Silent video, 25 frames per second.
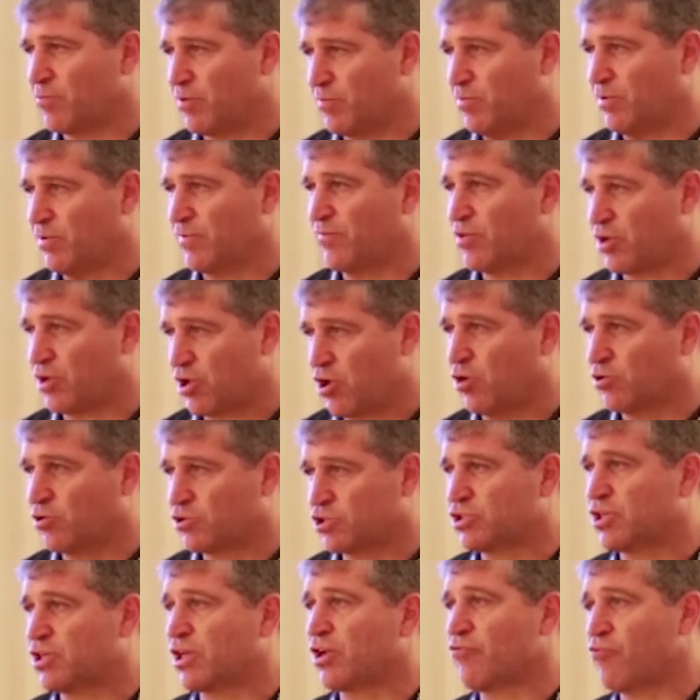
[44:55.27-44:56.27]
We believe the
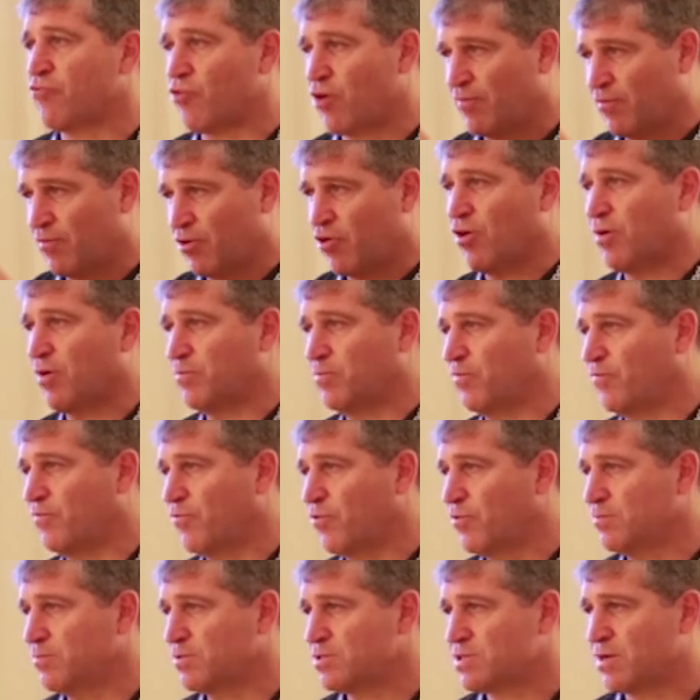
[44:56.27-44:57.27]
culture is going to drive the high
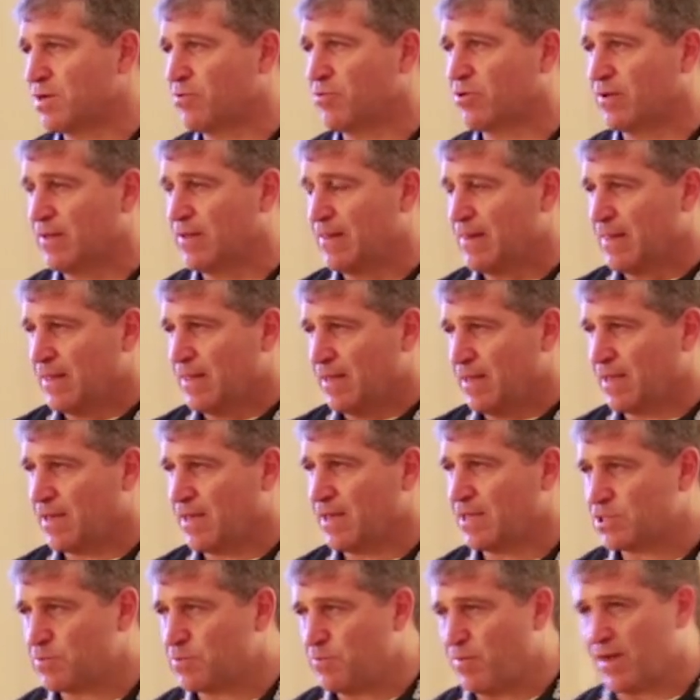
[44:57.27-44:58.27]
performance. So it, it gets